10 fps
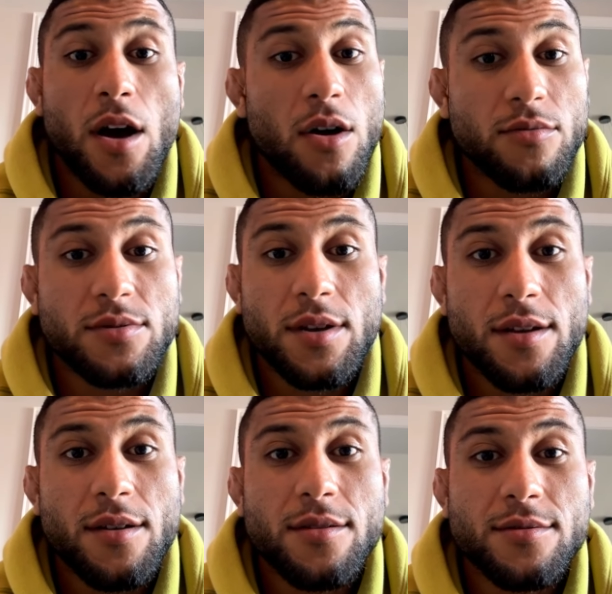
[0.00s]
finding oh, out that
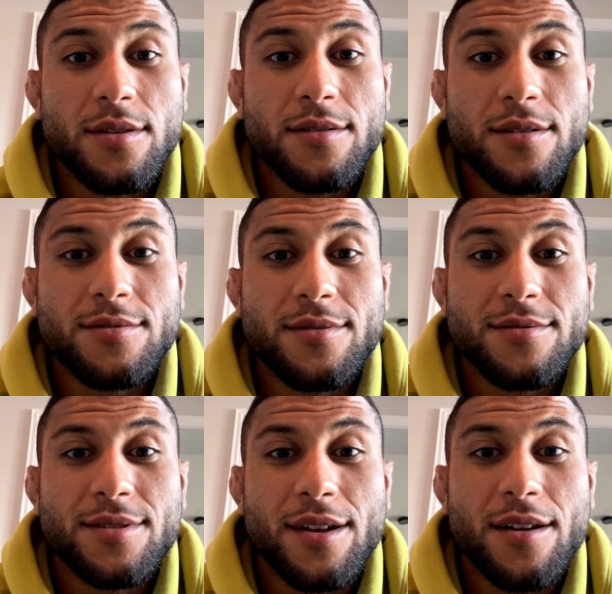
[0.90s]
you're, uh, it's,
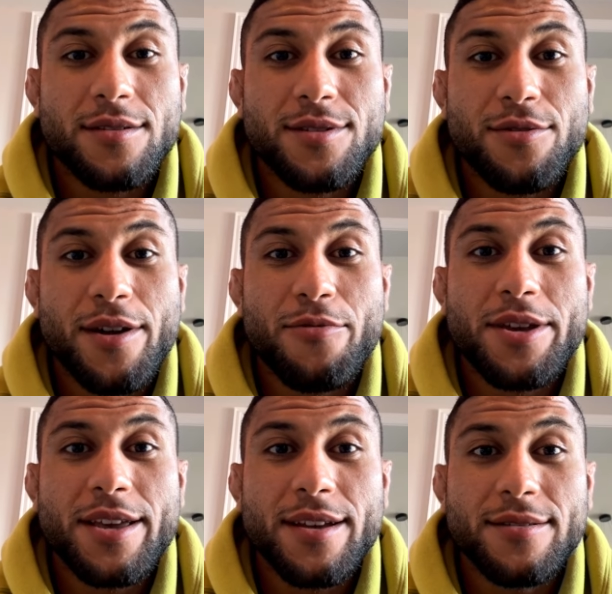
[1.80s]
it's a it's a great
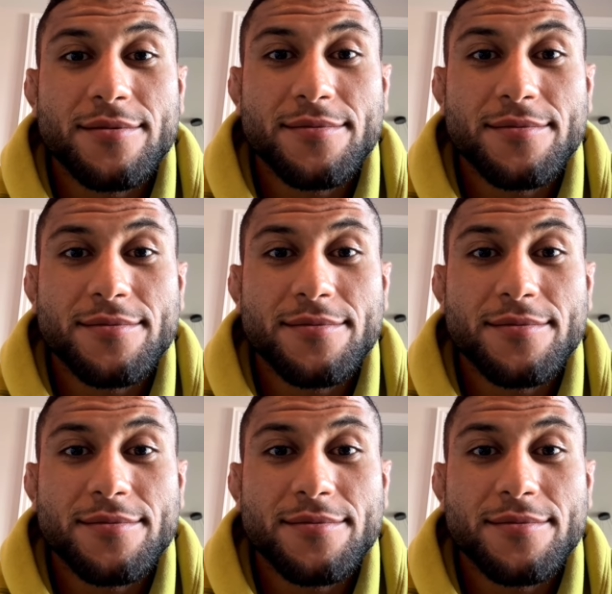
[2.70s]
weekend.